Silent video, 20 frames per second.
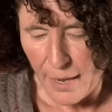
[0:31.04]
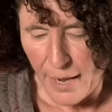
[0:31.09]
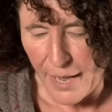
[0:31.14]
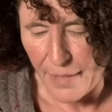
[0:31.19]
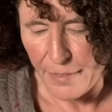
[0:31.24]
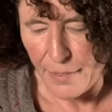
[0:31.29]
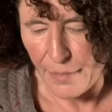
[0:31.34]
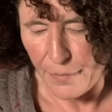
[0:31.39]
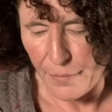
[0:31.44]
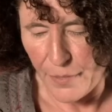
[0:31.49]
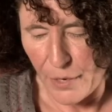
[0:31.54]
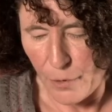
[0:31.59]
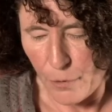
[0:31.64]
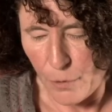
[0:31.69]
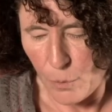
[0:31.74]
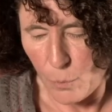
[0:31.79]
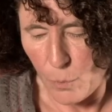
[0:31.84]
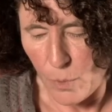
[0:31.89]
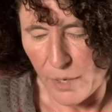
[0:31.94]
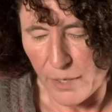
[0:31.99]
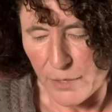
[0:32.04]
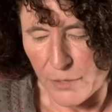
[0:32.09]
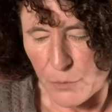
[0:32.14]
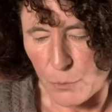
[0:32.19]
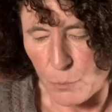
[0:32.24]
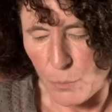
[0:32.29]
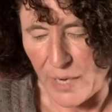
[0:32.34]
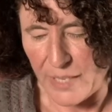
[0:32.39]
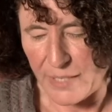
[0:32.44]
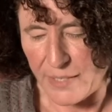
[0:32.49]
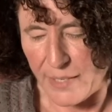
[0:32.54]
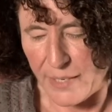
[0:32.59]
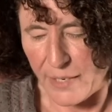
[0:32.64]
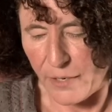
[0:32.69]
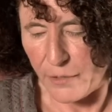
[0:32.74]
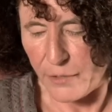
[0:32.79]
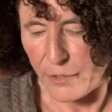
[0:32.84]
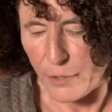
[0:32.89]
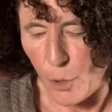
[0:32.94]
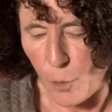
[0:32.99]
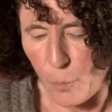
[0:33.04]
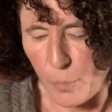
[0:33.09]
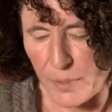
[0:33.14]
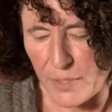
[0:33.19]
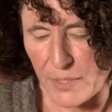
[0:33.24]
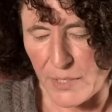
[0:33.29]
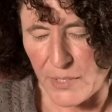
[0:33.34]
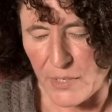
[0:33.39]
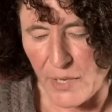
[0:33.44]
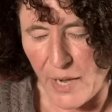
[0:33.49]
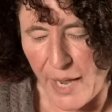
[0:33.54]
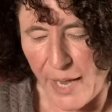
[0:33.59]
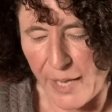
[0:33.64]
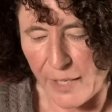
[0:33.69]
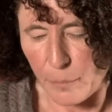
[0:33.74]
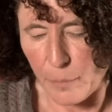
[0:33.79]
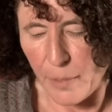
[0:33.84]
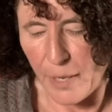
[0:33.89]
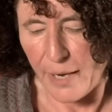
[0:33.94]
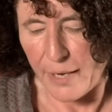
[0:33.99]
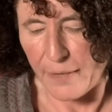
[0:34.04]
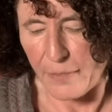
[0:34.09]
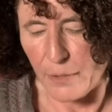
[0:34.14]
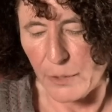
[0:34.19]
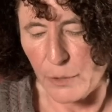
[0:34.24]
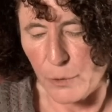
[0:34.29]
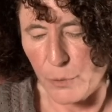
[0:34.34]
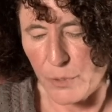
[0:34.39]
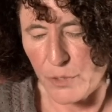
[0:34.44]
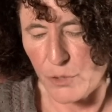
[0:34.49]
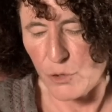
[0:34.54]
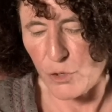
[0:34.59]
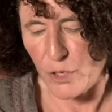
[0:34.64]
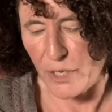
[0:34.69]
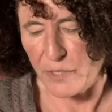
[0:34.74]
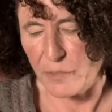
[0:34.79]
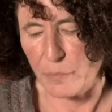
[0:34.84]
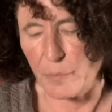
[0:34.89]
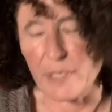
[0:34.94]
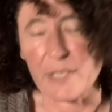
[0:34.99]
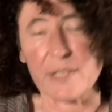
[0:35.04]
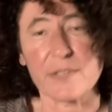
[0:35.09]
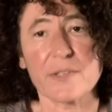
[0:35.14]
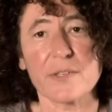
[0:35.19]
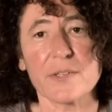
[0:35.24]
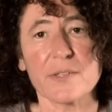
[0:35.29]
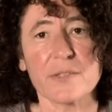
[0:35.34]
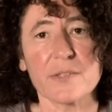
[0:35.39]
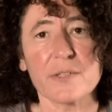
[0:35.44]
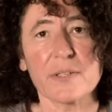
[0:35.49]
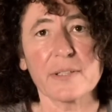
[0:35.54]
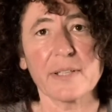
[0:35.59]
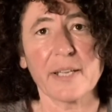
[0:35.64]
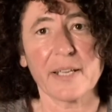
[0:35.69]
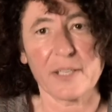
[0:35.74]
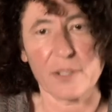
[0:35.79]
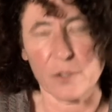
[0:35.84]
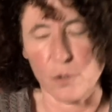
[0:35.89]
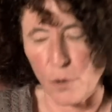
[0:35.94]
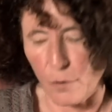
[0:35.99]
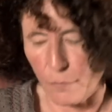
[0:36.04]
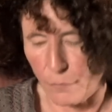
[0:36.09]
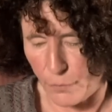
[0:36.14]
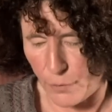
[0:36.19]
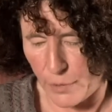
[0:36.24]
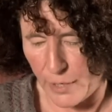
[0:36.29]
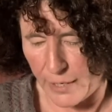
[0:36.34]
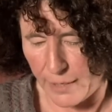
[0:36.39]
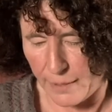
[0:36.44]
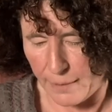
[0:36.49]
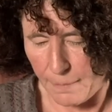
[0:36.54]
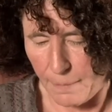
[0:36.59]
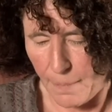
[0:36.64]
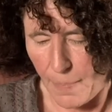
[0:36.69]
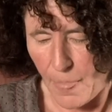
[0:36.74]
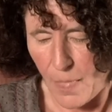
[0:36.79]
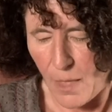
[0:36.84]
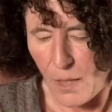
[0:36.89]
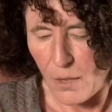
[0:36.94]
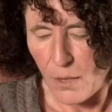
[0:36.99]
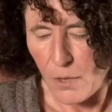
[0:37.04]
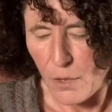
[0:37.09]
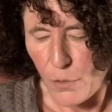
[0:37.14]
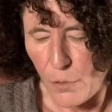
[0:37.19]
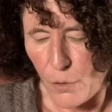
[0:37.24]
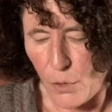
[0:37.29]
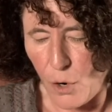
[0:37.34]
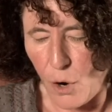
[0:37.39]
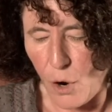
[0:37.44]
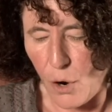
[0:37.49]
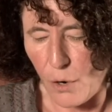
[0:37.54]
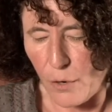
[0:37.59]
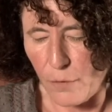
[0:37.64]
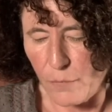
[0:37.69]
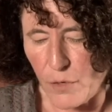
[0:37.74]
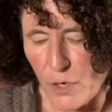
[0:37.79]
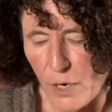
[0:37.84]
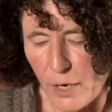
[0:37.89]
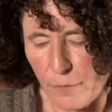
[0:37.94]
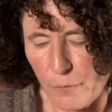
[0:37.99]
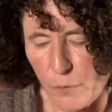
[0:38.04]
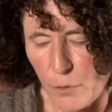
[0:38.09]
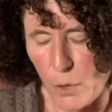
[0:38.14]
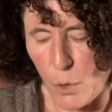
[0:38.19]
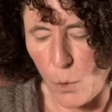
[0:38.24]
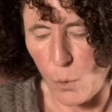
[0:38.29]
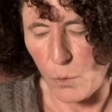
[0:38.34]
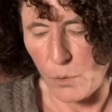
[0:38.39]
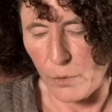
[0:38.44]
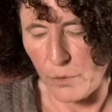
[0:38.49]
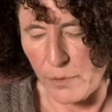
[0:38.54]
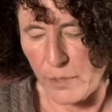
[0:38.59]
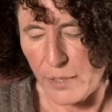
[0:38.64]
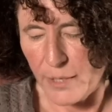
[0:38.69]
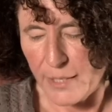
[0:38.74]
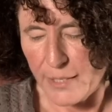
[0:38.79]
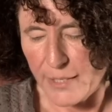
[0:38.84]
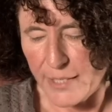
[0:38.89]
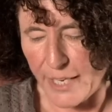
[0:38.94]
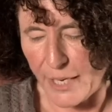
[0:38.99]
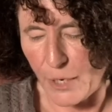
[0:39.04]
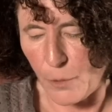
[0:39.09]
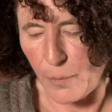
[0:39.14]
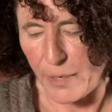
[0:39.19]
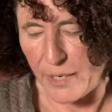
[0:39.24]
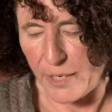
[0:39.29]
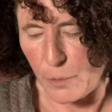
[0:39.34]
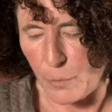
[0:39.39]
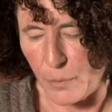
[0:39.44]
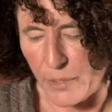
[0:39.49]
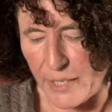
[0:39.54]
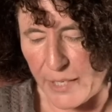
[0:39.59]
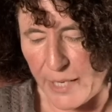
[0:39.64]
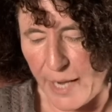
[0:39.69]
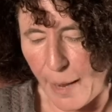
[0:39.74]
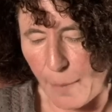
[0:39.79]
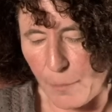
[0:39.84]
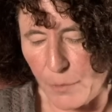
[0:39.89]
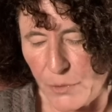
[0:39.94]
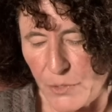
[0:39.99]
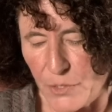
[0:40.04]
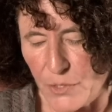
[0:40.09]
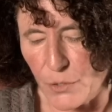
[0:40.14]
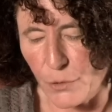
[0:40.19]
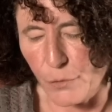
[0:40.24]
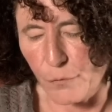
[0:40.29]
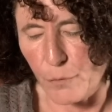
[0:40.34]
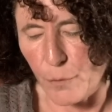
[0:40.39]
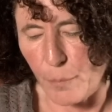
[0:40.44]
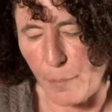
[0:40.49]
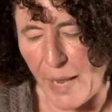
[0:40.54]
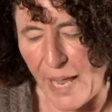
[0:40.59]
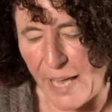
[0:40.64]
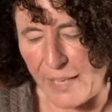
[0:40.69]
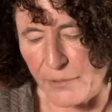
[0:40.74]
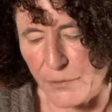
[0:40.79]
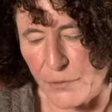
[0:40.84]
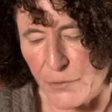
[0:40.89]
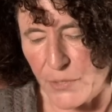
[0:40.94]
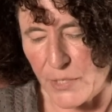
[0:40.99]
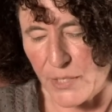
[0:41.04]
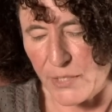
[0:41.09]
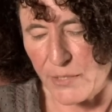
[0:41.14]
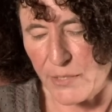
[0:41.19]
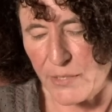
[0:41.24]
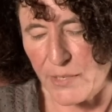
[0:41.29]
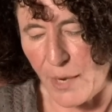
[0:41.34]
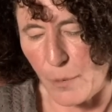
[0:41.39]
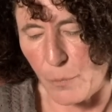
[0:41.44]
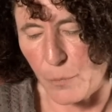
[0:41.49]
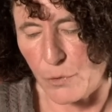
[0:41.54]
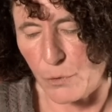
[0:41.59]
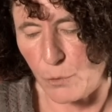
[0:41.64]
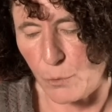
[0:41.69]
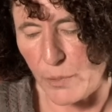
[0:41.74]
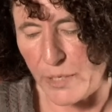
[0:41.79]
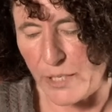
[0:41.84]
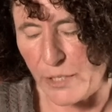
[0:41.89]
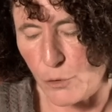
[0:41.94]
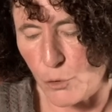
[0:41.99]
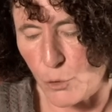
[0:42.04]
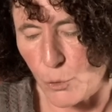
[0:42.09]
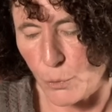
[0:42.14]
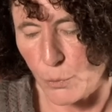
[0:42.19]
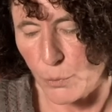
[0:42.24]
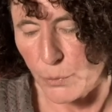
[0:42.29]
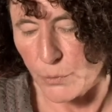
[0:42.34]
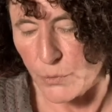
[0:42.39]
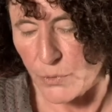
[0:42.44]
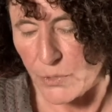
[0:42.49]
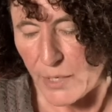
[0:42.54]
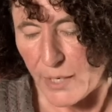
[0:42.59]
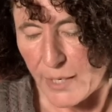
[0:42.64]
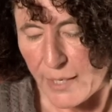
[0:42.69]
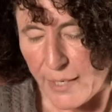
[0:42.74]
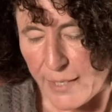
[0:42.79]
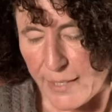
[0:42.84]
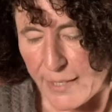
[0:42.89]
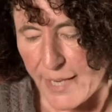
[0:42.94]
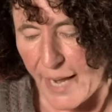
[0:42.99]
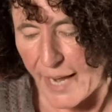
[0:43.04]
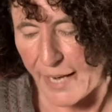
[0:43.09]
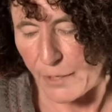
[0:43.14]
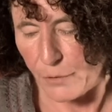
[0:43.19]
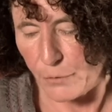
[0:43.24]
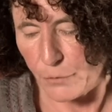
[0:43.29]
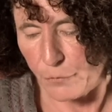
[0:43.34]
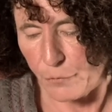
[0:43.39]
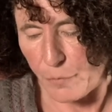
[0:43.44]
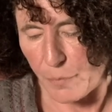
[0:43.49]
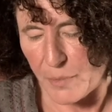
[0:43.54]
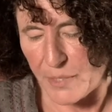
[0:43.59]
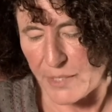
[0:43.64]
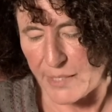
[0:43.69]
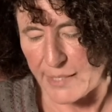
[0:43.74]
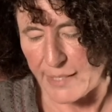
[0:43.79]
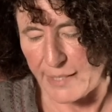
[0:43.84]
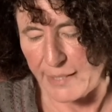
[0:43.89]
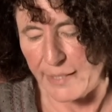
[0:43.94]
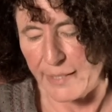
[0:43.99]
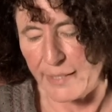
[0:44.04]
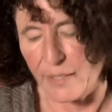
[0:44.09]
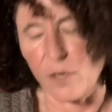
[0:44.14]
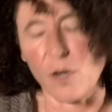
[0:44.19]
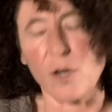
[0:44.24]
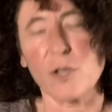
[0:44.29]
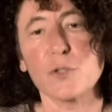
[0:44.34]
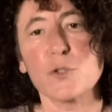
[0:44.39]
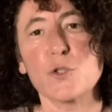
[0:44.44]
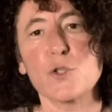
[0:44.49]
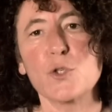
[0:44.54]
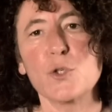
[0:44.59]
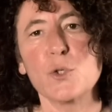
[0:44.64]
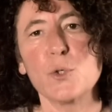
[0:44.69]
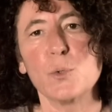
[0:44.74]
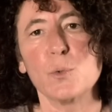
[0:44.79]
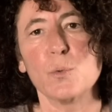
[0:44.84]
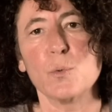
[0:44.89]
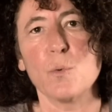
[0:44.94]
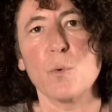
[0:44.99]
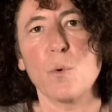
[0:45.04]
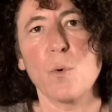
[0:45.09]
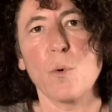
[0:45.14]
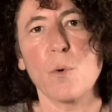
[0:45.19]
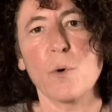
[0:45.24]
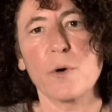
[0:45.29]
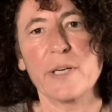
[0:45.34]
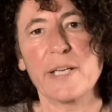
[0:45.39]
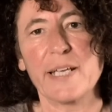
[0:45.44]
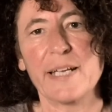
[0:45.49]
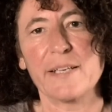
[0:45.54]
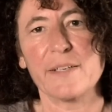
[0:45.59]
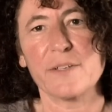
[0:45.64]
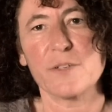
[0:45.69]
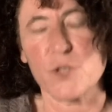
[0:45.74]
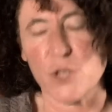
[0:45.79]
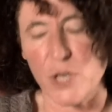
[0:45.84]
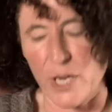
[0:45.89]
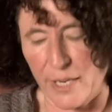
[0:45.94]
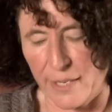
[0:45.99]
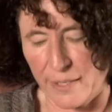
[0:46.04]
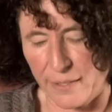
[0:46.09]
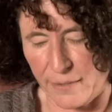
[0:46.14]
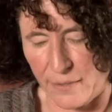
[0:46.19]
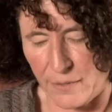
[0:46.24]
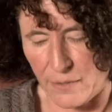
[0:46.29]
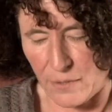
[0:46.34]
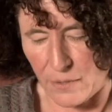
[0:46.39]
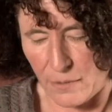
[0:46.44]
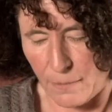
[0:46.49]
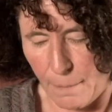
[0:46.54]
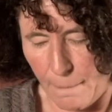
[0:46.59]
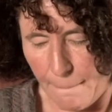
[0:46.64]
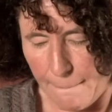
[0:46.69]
And then there it was, resting on an open stand behind the Lewis chess pieces, like an offering. The carved ivory horn, decorated with enameled silver panels inset with green jewels, dangled from the ceiling on two ornate chains.